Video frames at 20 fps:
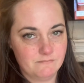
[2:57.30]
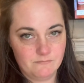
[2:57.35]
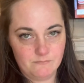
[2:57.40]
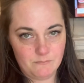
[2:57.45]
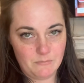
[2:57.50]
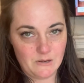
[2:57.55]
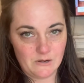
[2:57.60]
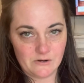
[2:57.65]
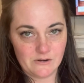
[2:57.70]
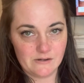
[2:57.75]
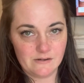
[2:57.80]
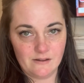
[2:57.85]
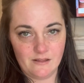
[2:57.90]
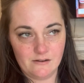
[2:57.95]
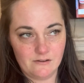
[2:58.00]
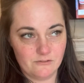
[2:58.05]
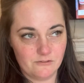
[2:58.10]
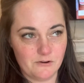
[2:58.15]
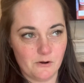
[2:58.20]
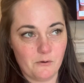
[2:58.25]
period, end
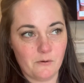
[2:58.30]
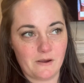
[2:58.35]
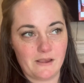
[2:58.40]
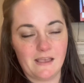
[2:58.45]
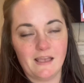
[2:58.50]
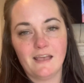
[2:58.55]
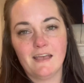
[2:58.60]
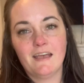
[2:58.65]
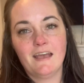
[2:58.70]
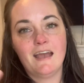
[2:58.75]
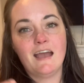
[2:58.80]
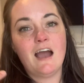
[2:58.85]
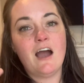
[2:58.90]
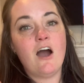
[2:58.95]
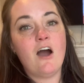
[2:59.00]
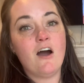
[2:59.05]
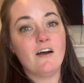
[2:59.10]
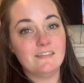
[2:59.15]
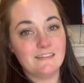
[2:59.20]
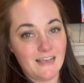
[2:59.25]
of story,
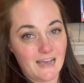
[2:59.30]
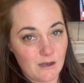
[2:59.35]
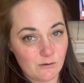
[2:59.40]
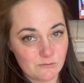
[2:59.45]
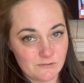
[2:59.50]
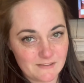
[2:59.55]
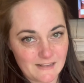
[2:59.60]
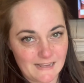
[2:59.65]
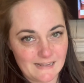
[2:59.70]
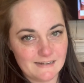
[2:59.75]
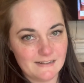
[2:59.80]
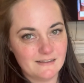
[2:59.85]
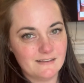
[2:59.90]
on the outside.